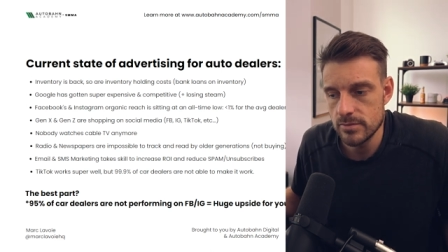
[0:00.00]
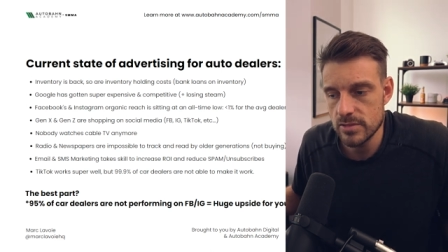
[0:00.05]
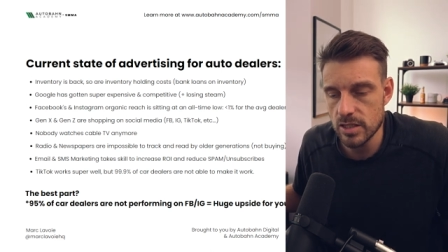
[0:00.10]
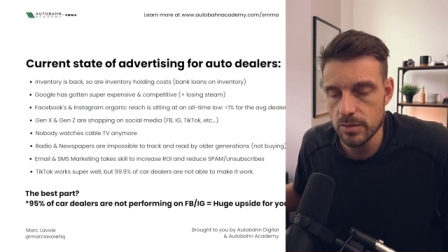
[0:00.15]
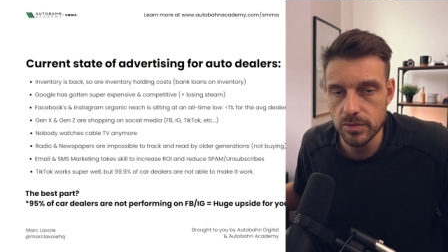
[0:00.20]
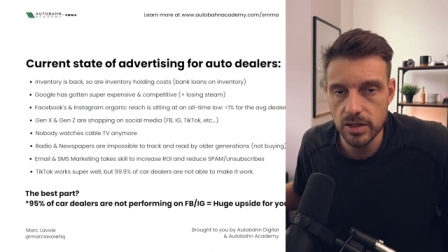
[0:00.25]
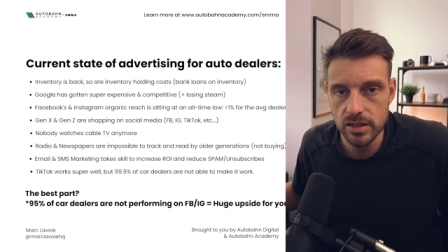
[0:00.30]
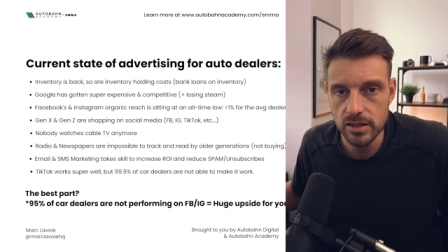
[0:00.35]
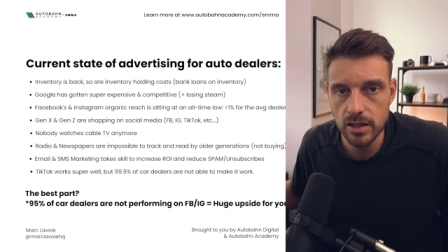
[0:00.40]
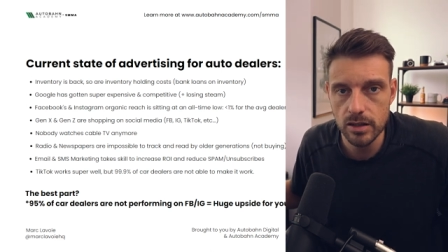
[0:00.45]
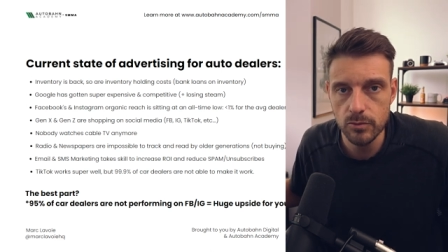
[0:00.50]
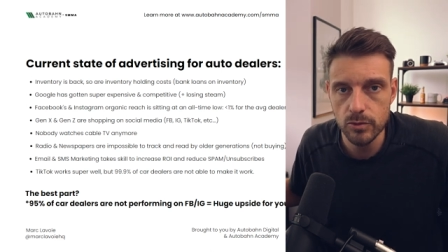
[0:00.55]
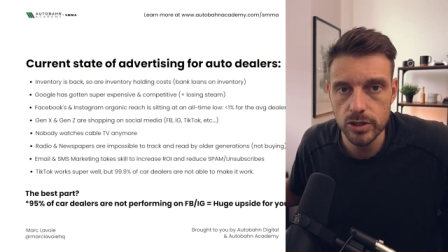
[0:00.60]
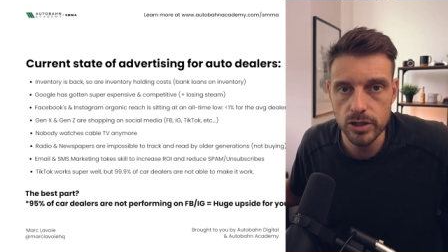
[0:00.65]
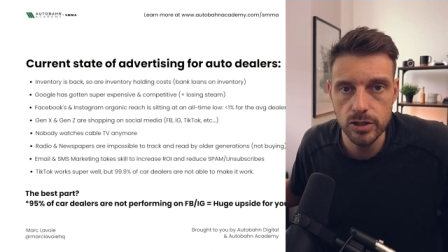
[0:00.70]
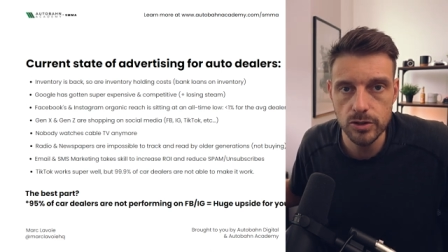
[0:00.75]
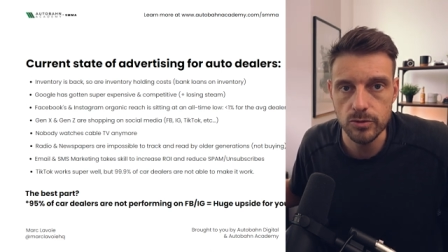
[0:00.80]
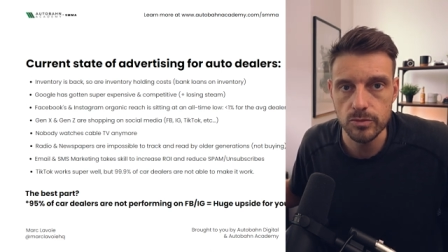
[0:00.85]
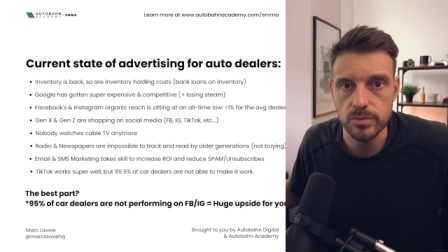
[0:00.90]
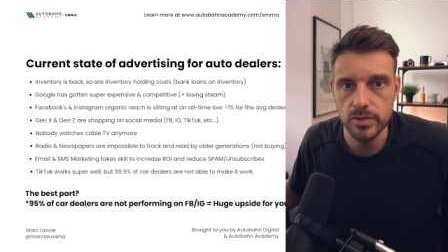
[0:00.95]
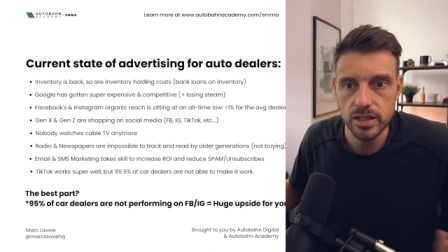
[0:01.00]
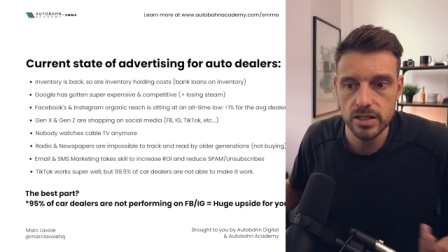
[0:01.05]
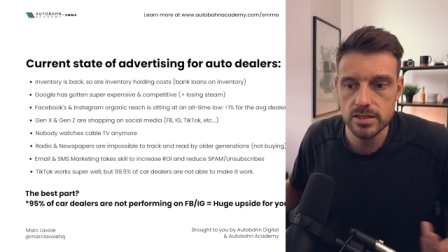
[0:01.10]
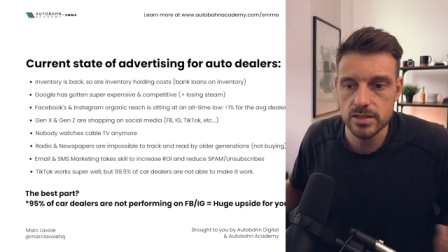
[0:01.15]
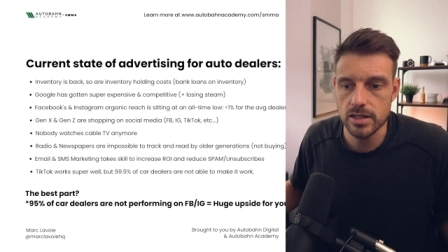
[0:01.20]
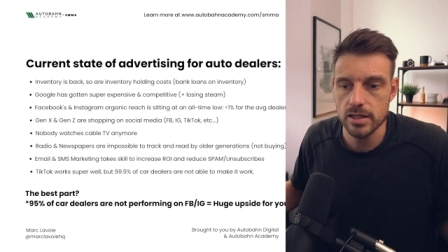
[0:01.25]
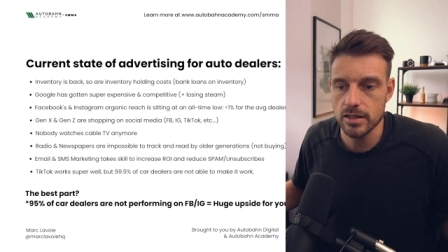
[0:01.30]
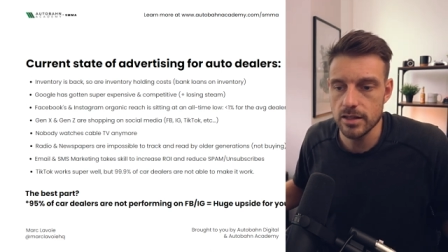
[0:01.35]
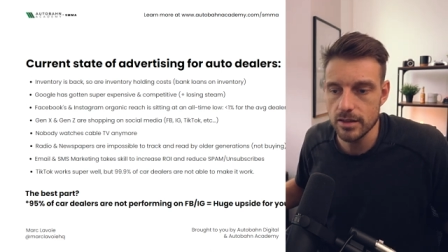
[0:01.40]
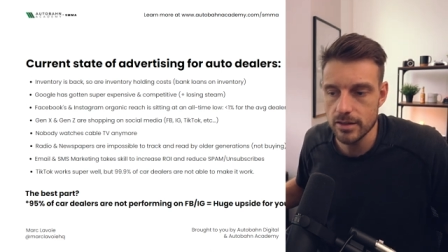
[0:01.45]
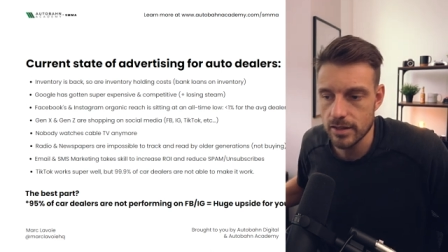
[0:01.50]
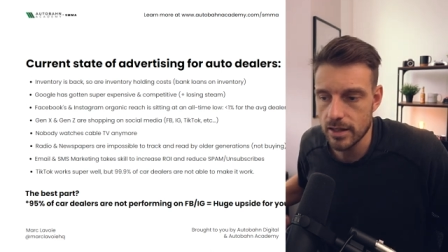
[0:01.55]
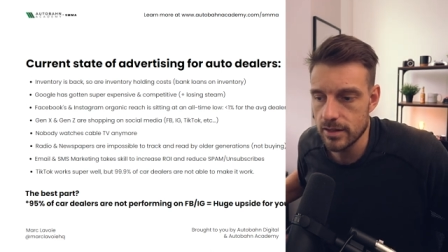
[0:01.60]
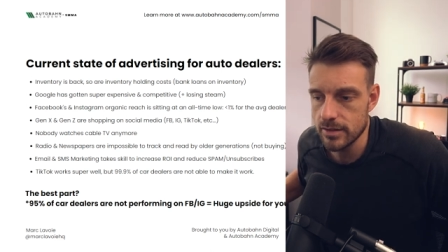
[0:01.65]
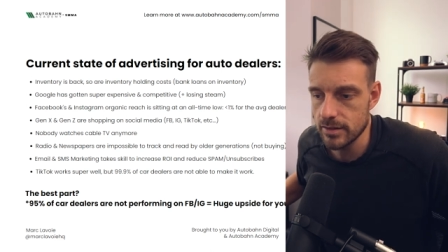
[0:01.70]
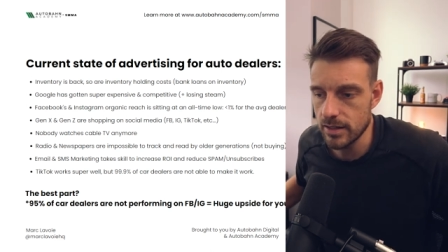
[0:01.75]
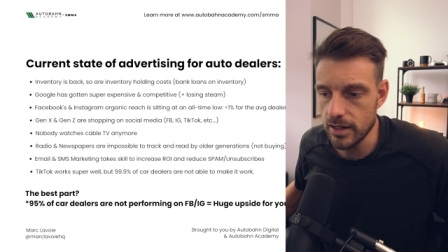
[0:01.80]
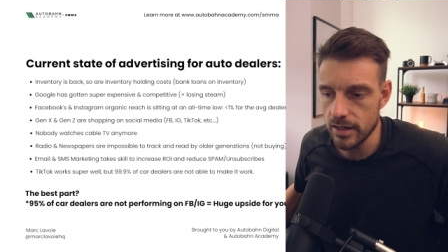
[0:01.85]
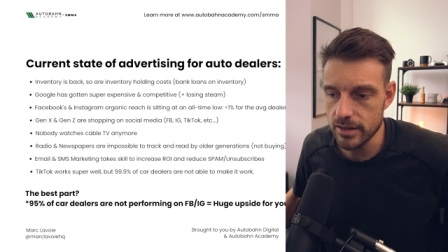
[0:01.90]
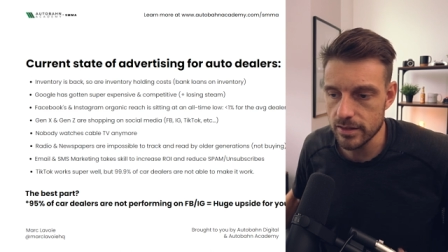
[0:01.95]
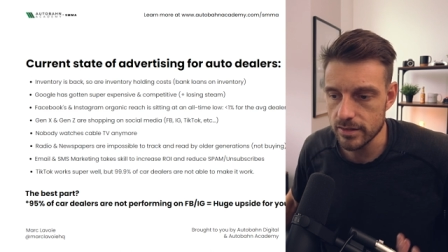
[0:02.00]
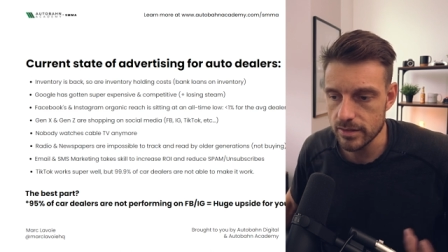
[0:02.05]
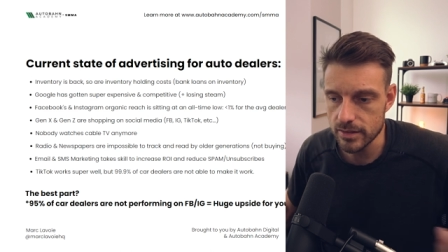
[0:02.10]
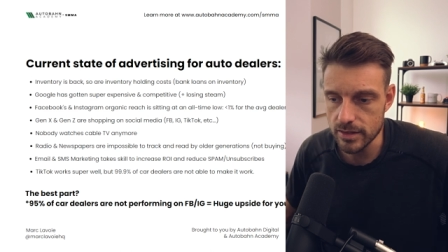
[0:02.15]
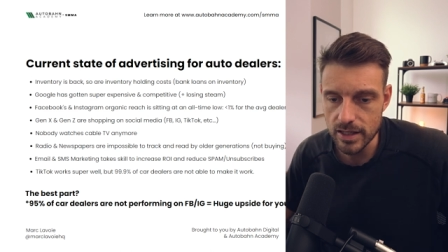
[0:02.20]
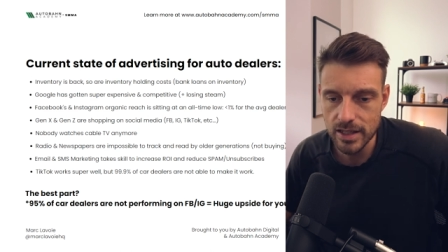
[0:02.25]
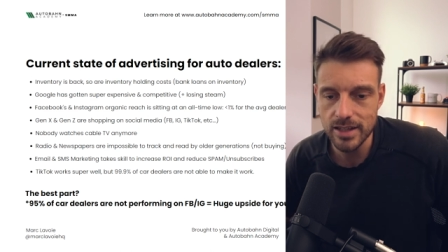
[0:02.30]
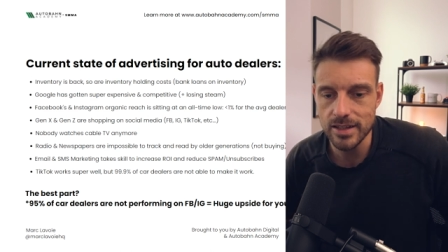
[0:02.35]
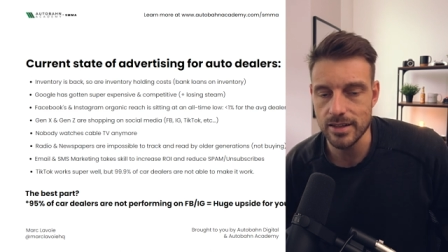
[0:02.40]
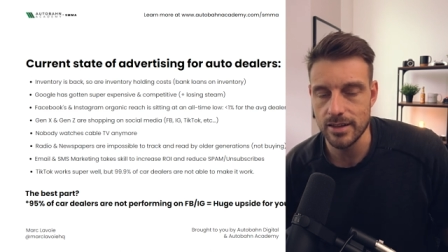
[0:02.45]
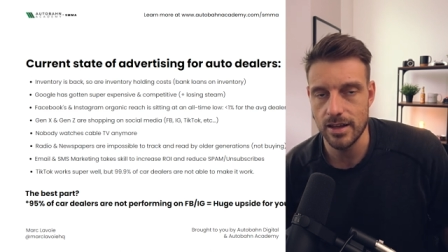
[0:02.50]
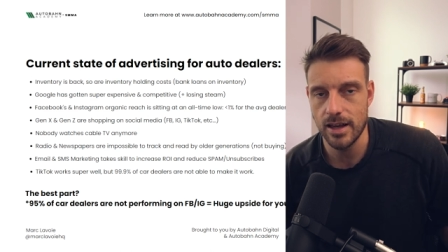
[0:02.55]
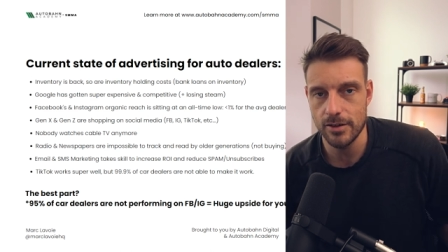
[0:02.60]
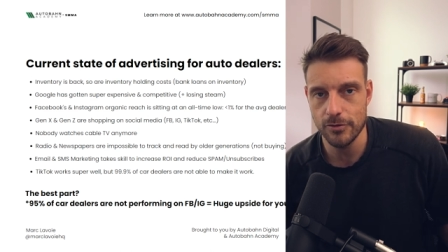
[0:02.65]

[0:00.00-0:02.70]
something they would do because they didn't they didn't need